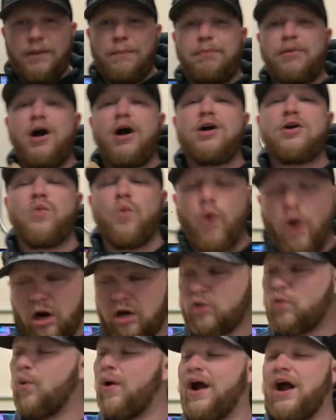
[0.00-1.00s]
at Brunt
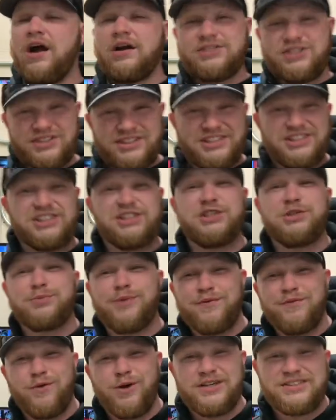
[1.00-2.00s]
Workwear, excuse
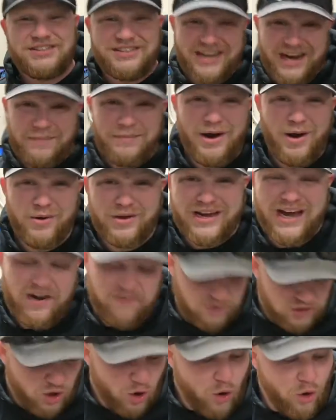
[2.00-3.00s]
my voice, it came down with kind
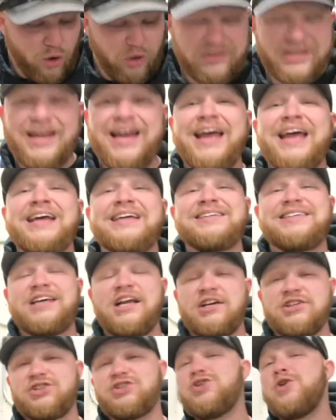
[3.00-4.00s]
of a cold,
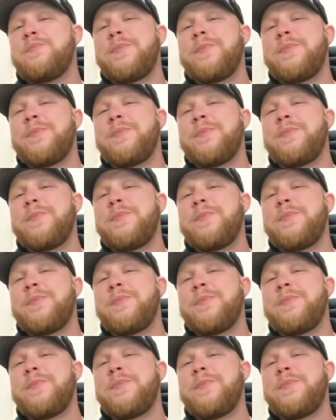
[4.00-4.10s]
sent us 2